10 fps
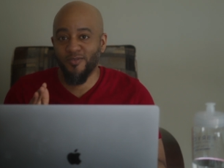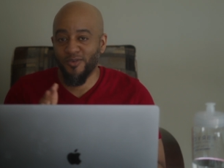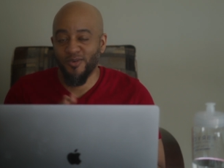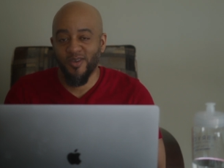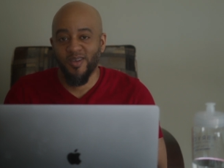
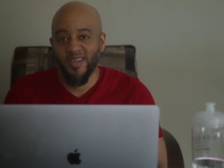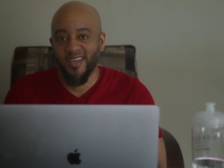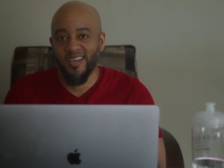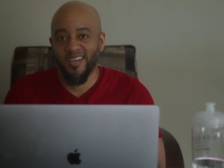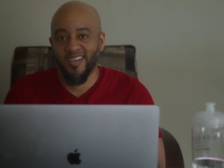you
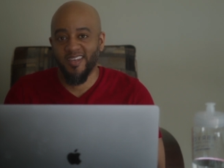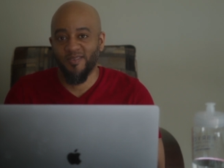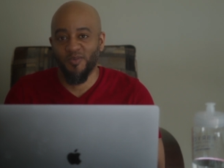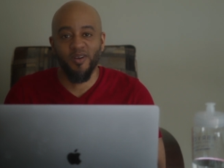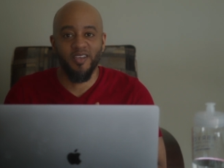
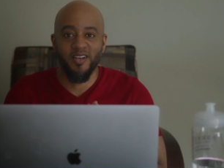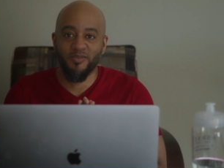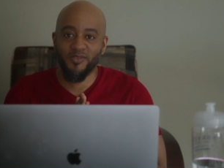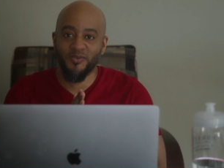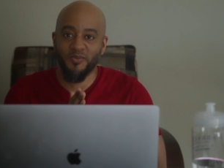and we're gonna get up
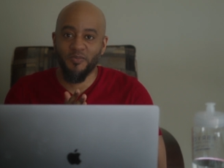soon